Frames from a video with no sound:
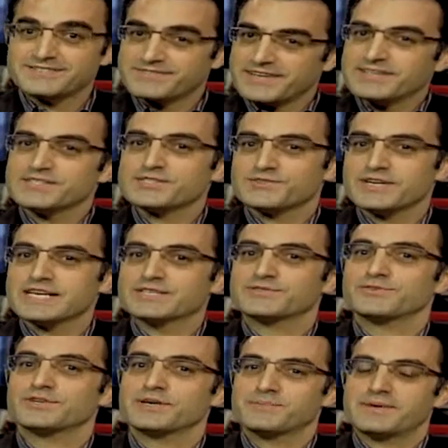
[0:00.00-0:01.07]
very strange
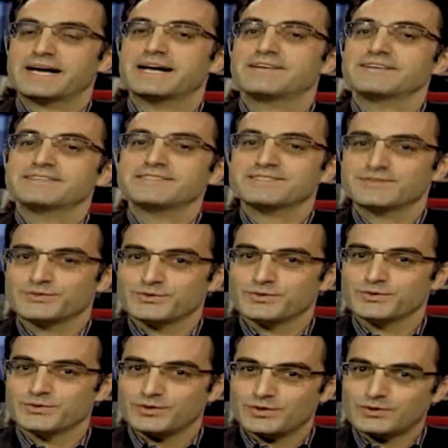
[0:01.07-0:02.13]
for a parent
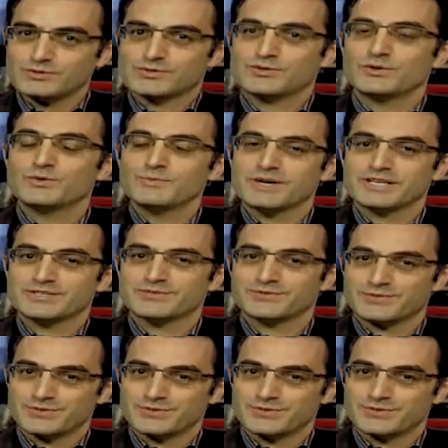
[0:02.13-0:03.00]
to owe so much